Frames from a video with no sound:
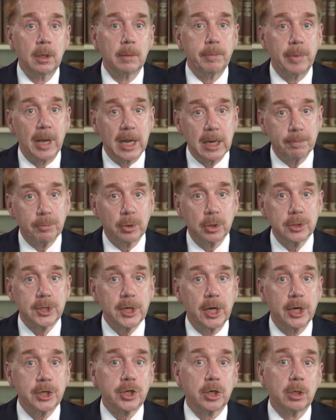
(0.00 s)
paper
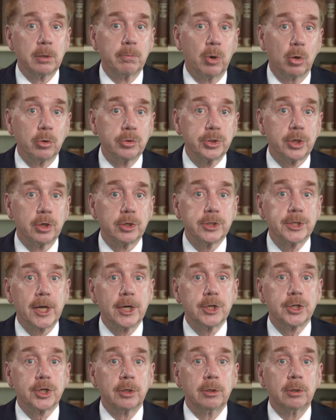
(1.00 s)
session, poster
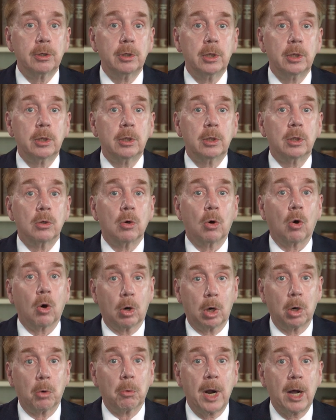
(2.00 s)
session,
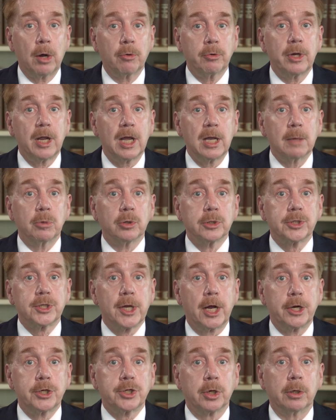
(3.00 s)
or a roundtable
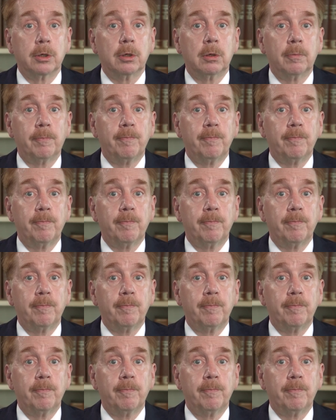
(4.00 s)
session.